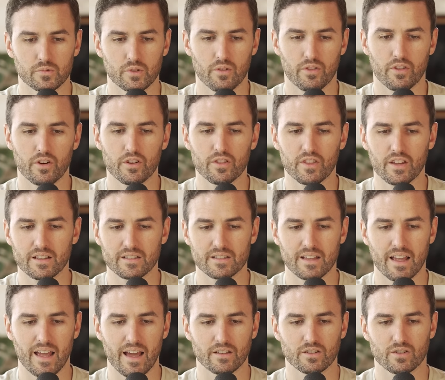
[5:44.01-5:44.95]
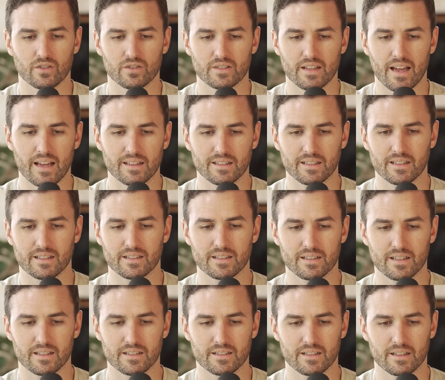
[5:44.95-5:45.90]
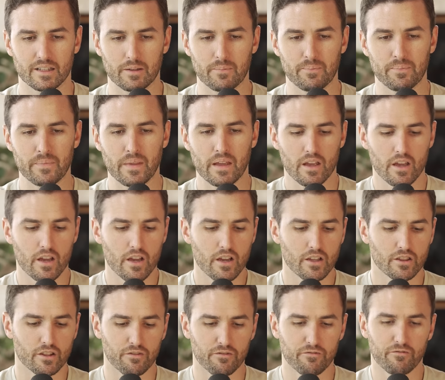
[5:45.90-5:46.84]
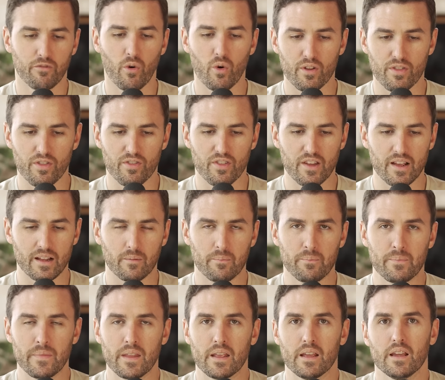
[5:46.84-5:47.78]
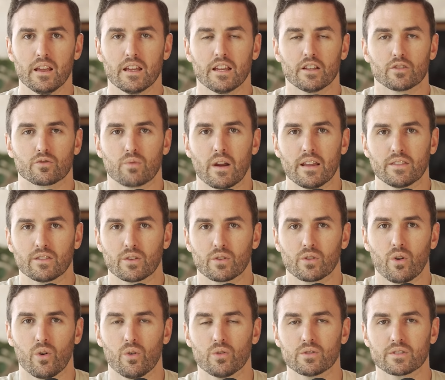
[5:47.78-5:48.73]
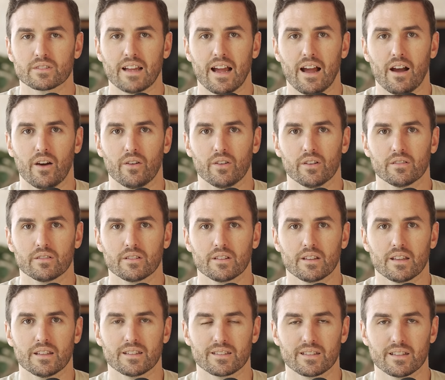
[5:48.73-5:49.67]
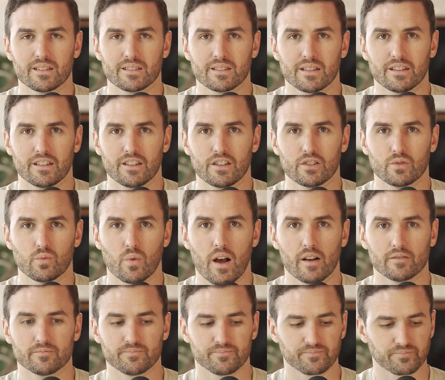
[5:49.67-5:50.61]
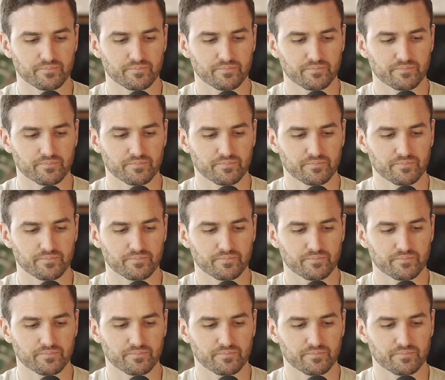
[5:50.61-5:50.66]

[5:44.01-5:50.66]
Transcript: So the third thing is they exercise consistently. The fourth thing is write their goals down consistently as well.